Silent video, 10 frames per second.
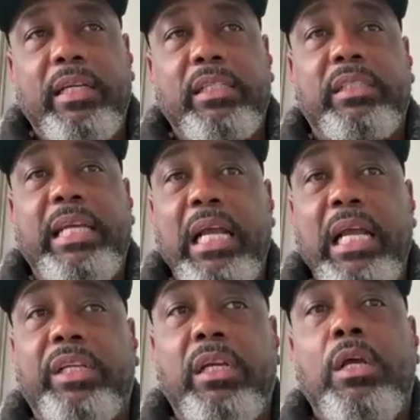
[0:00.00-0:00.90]
This is
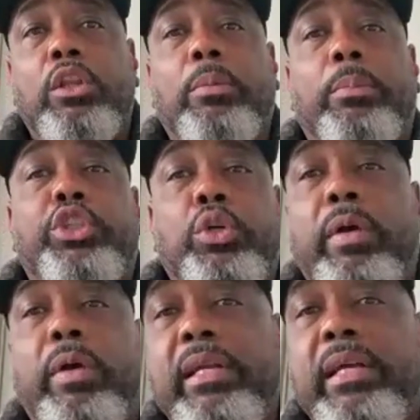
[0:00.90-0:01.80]
actually the
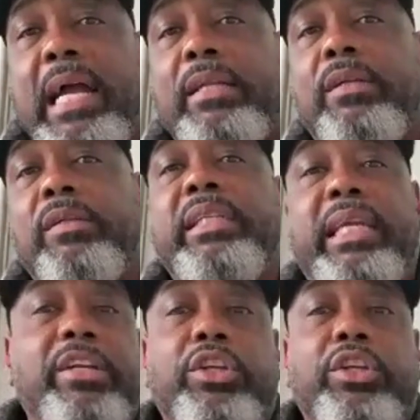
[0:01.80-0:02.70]
majority of the actors that's
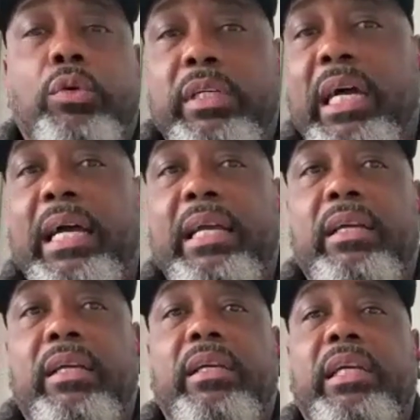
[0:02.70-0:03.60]
in Do or Die
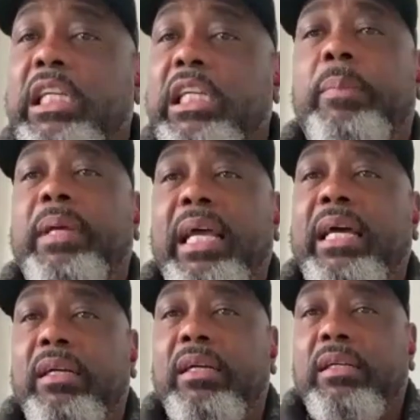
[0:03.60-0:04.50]
is from
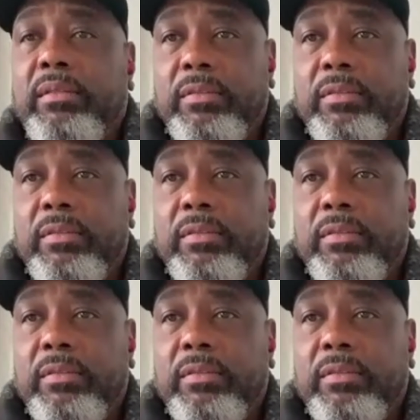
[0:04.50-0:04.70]
Atlanta.